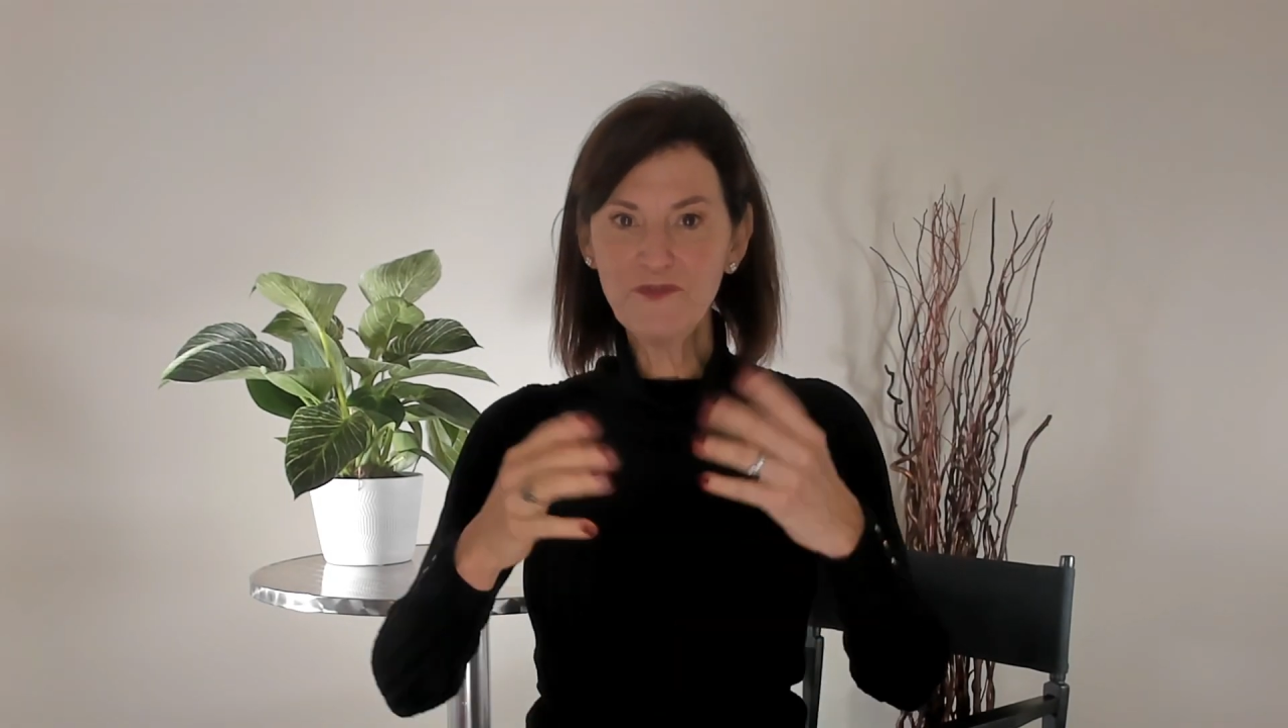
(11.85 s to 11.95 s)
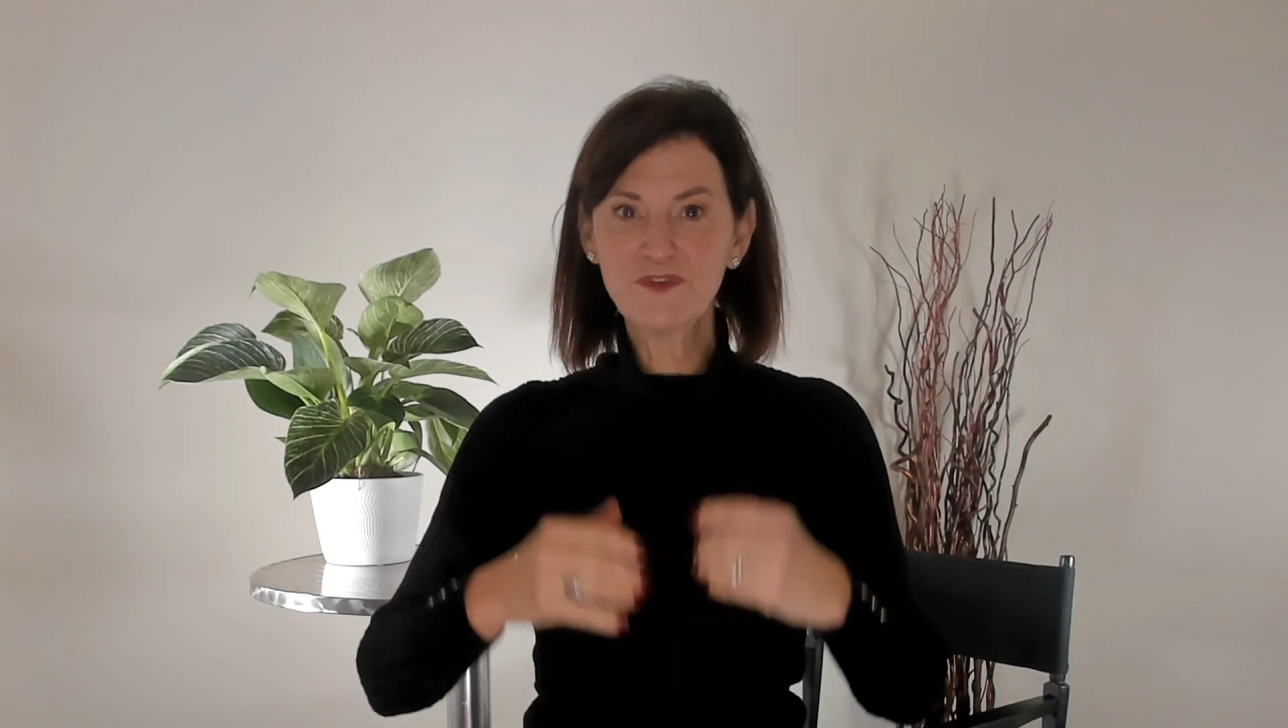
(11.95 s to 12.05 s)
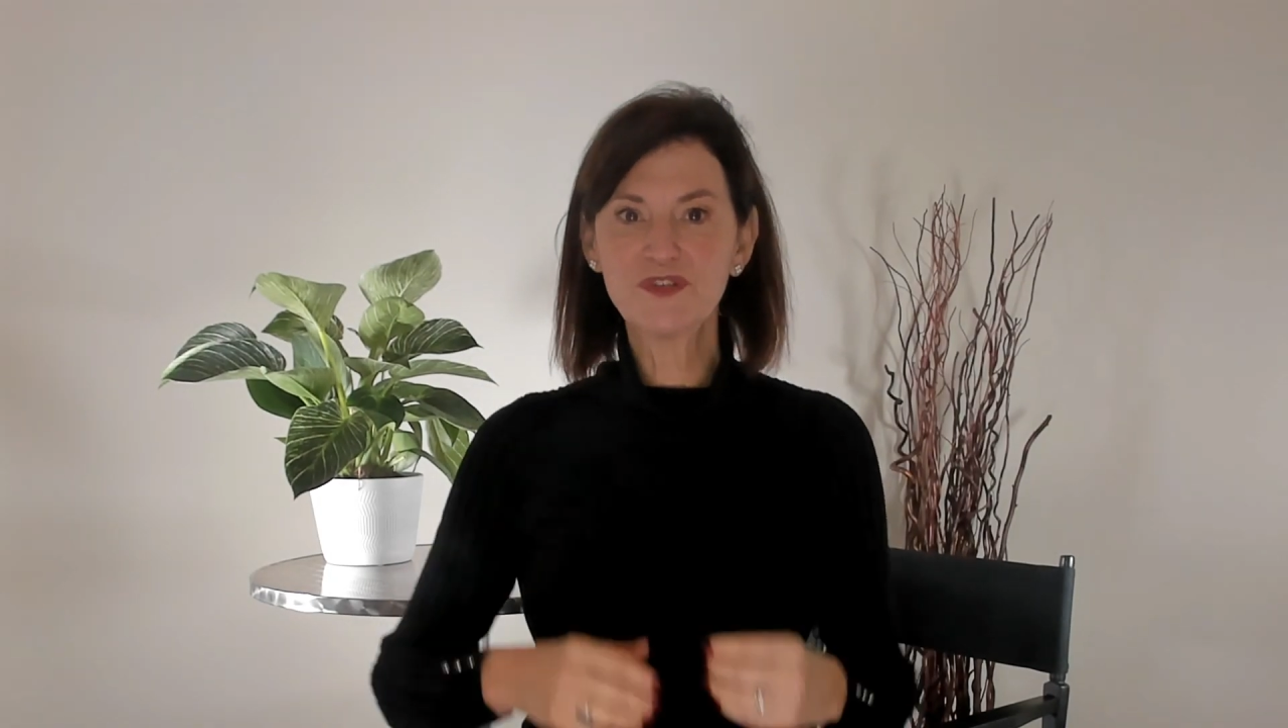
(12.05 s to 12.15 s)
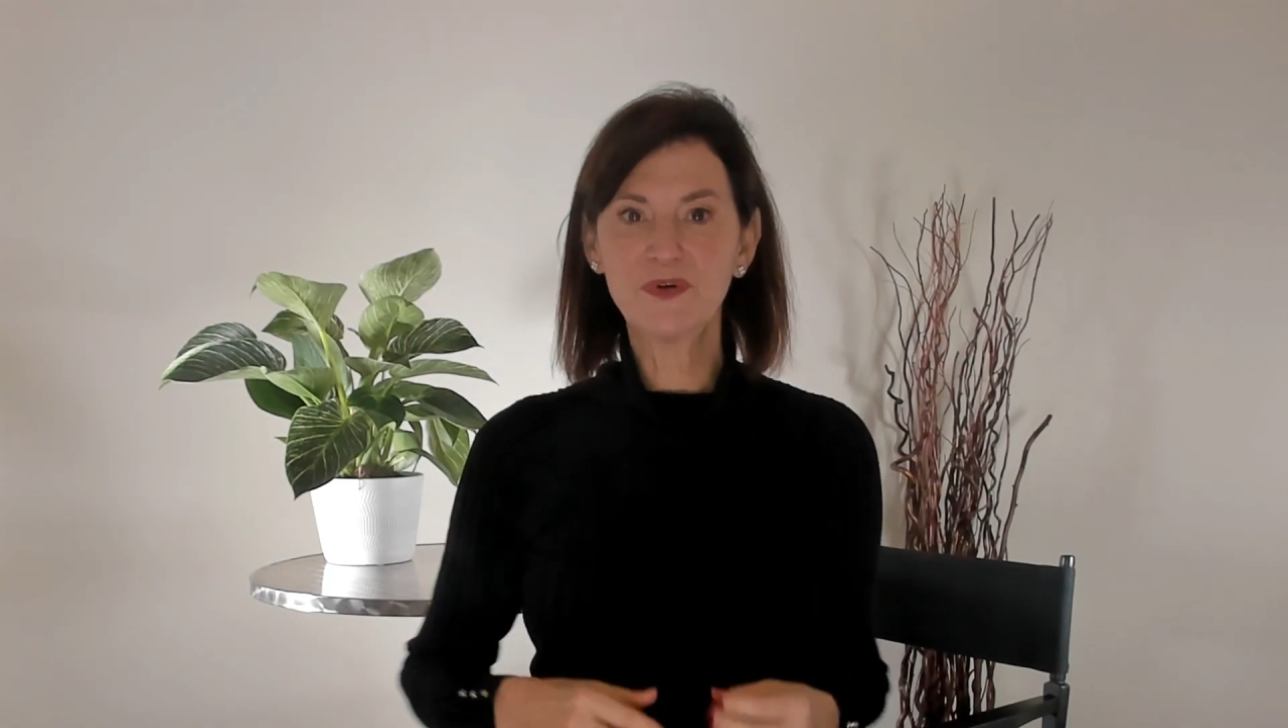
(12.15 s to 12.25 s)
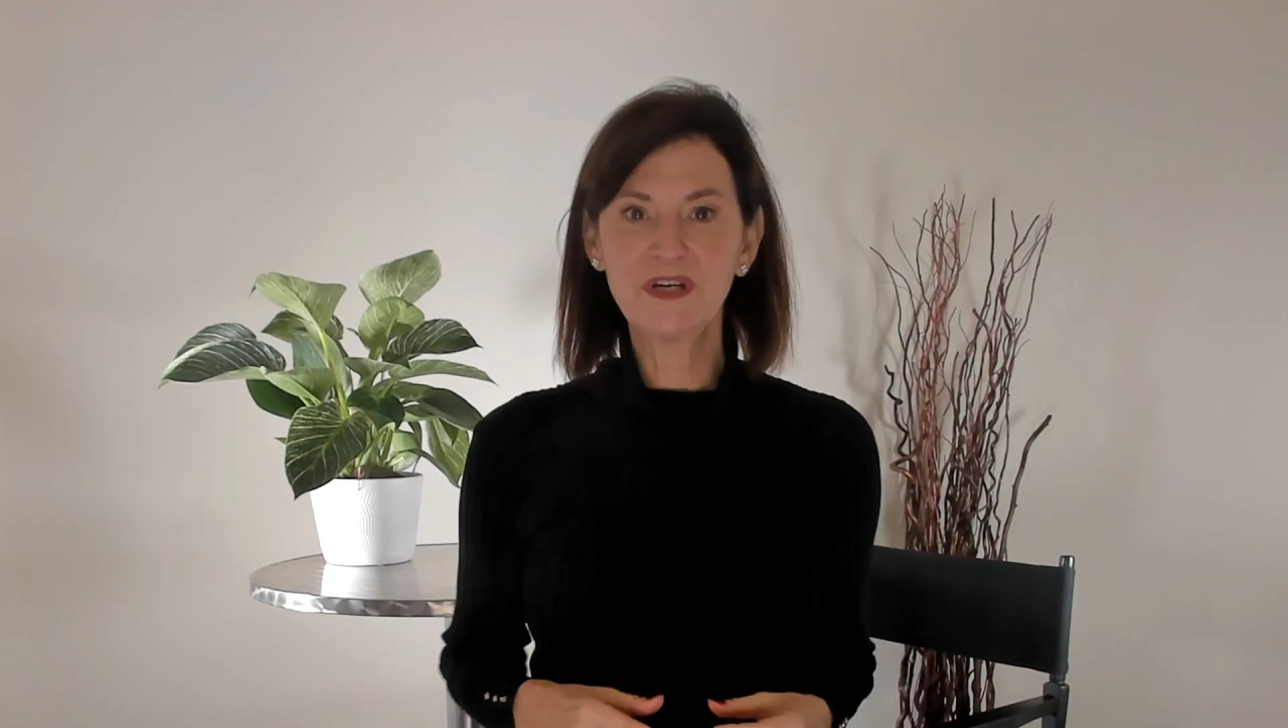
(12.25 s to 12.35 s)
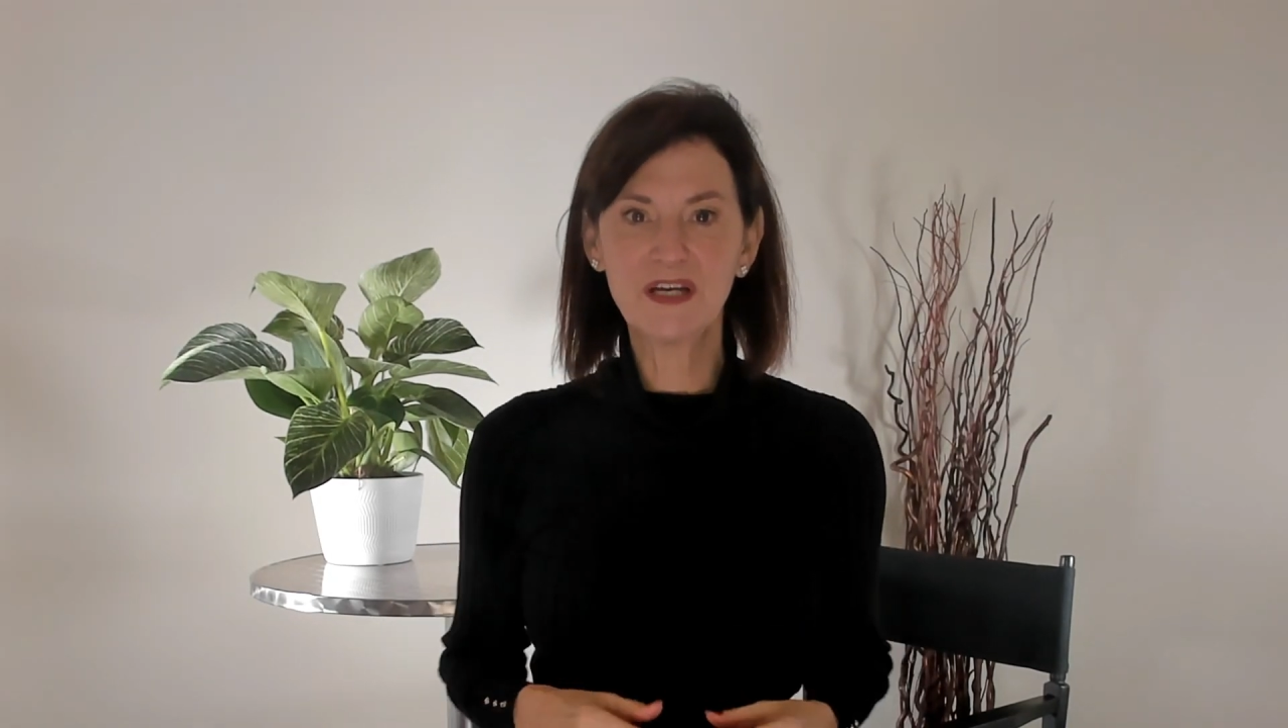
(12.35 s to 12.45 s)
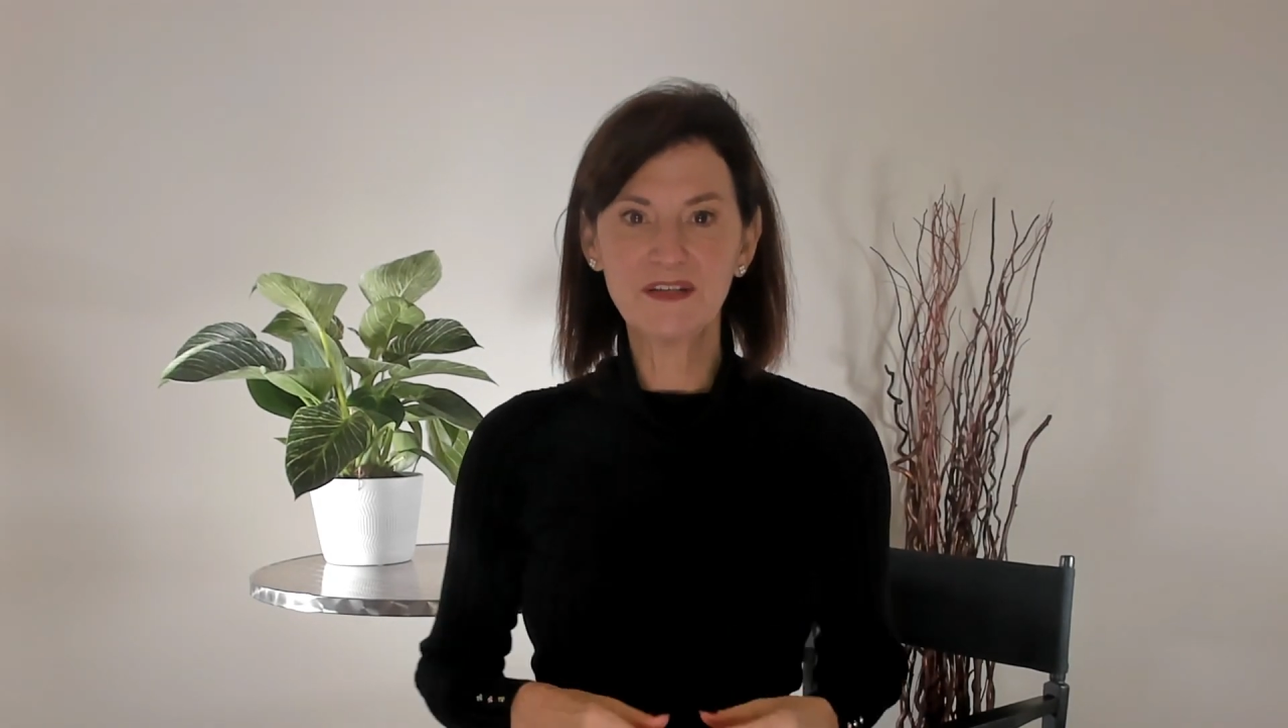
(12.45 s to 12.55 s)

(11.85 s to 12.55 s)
for joining